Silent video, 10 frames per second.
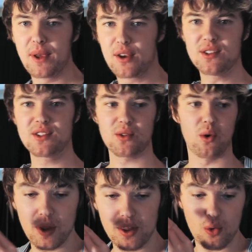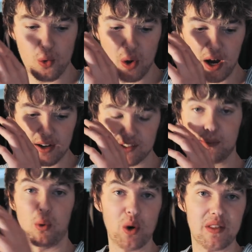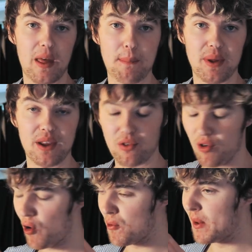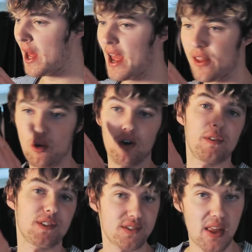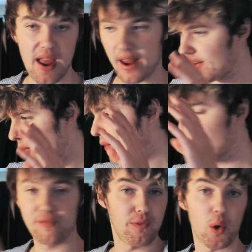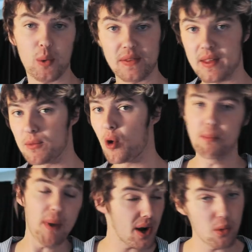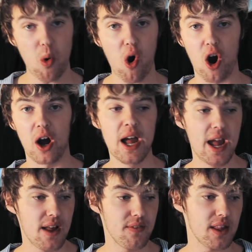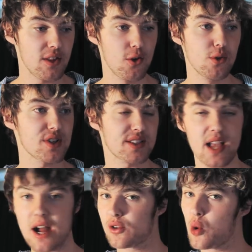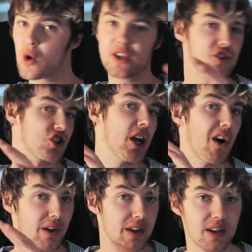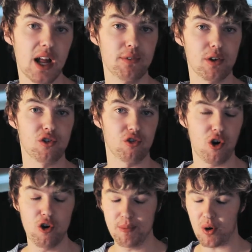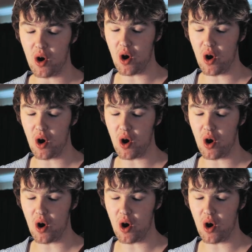Because when you are supporting that big group, and you're a stan, you're following them no matter what, and then you just start talking shit on another group,